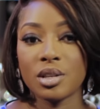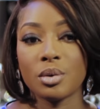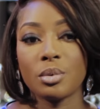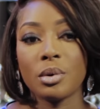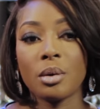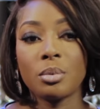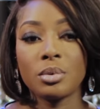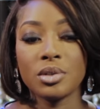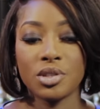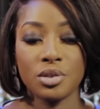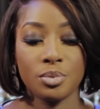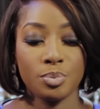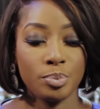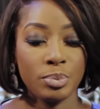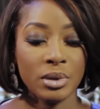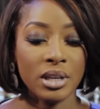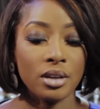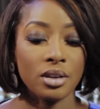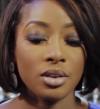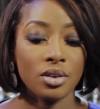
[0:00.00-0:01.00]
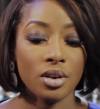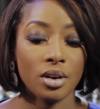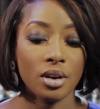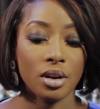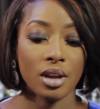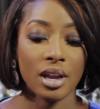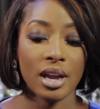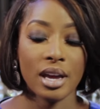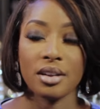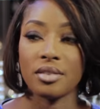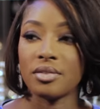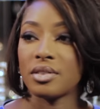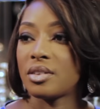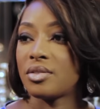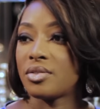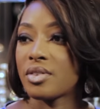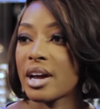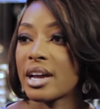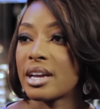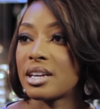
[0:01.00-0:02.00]
So what would be your kind of
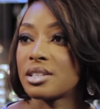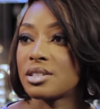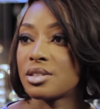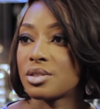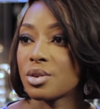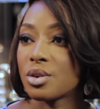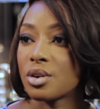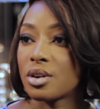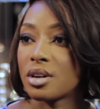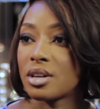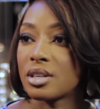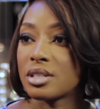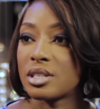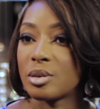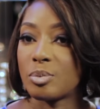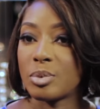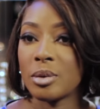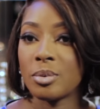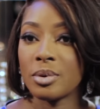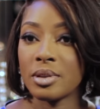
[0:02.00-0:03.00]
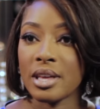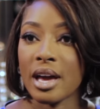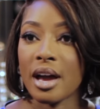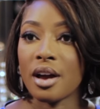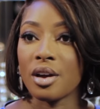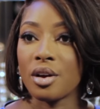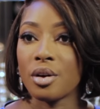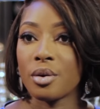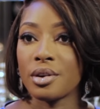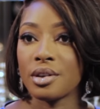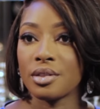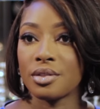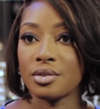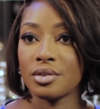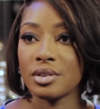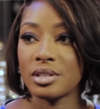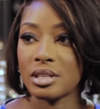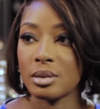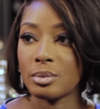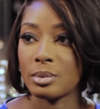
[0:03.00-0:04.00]
advice or to people that are going
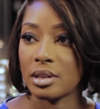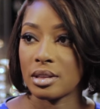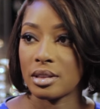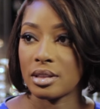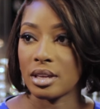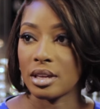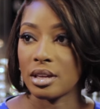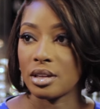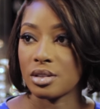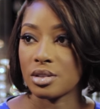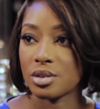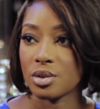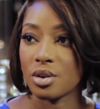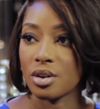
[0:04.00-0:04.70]
through similar things?